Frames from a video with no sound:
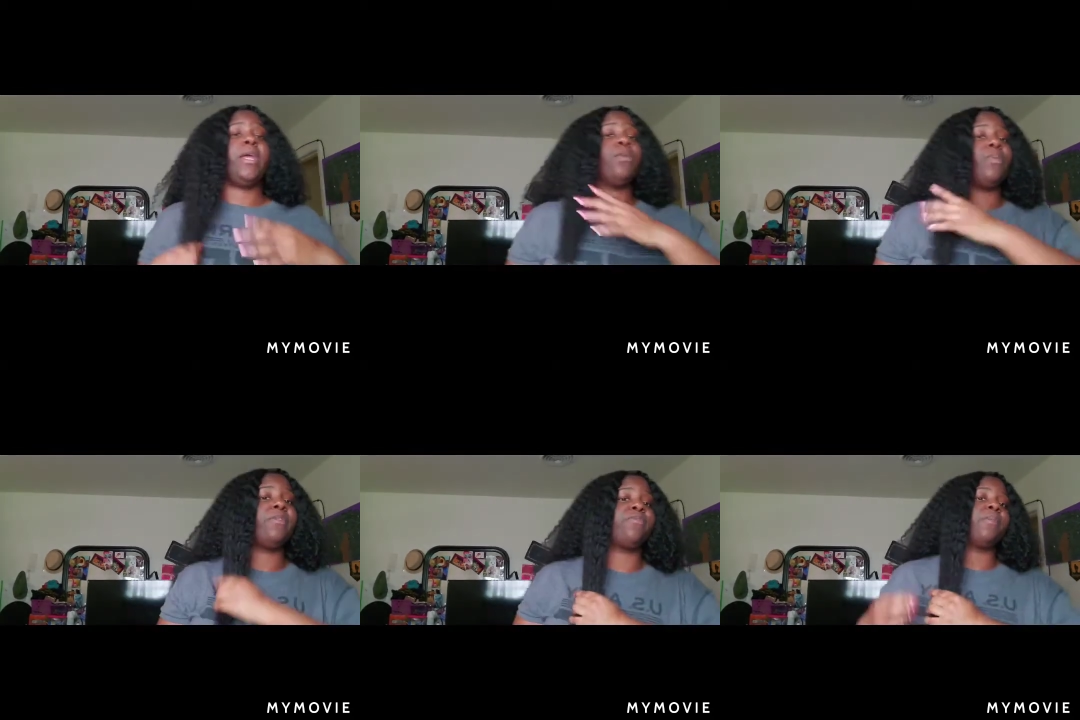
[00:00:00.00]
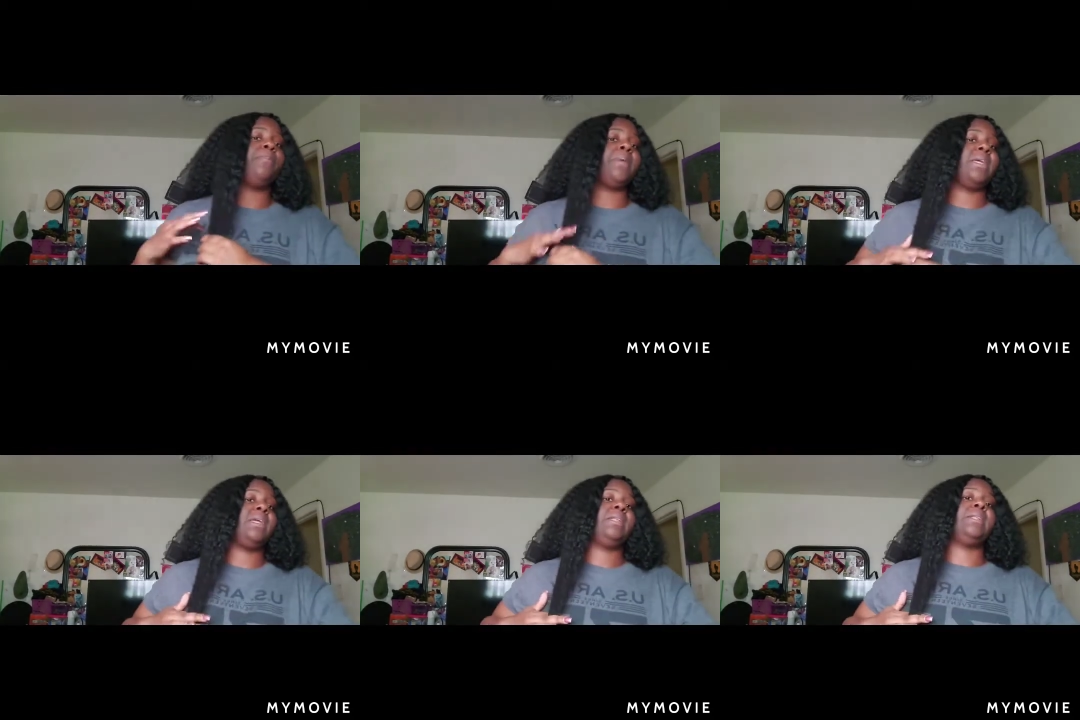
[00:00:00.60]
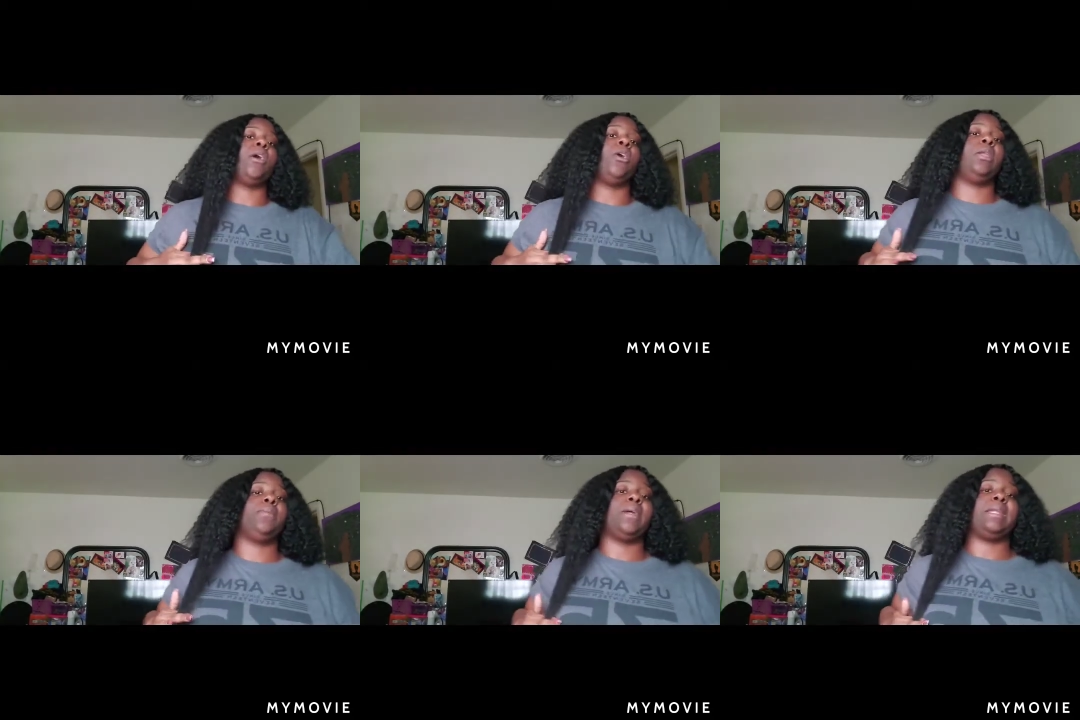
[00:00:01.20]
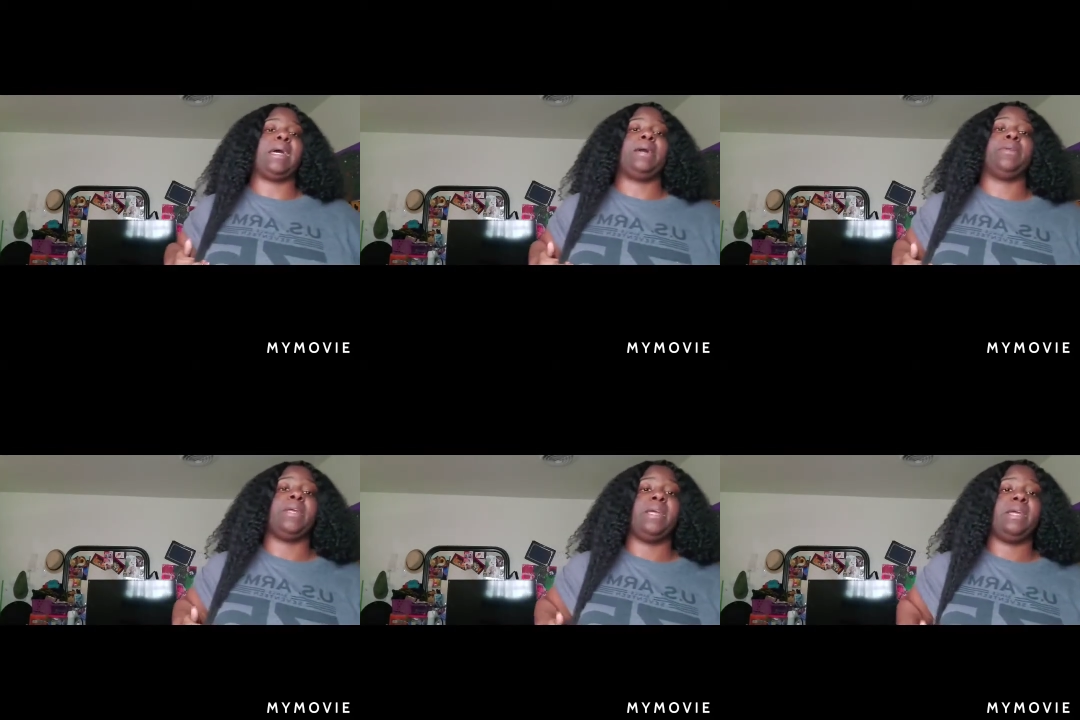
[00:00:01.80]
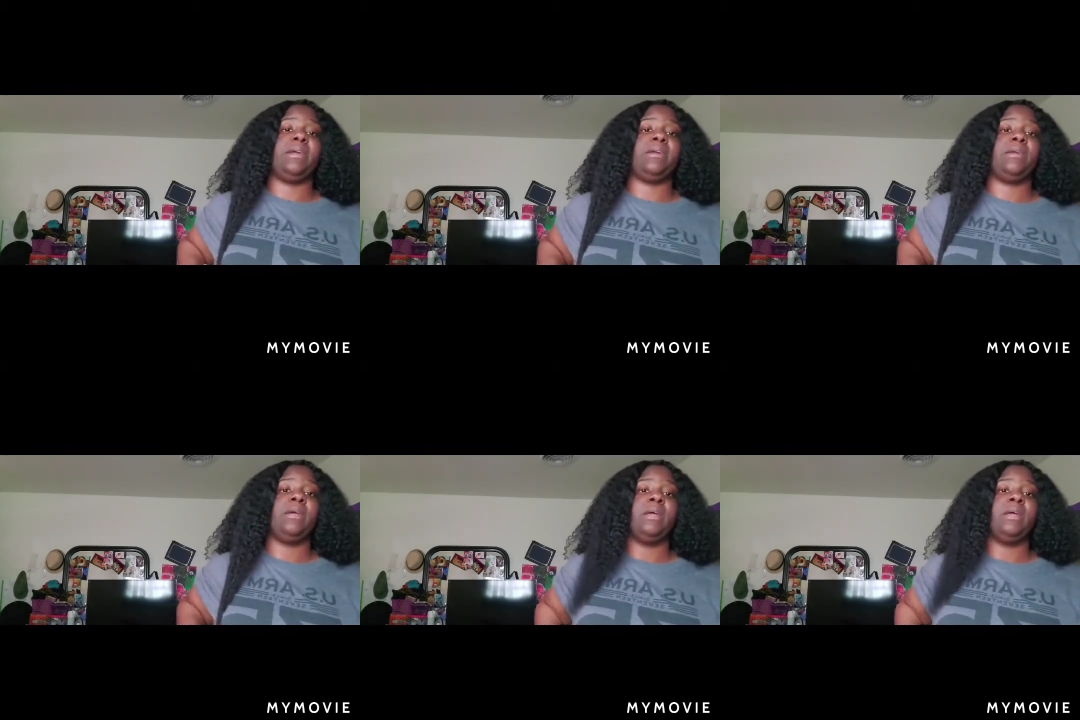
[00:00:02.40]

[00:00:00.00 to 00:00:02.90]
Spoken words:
it went from being all the way down here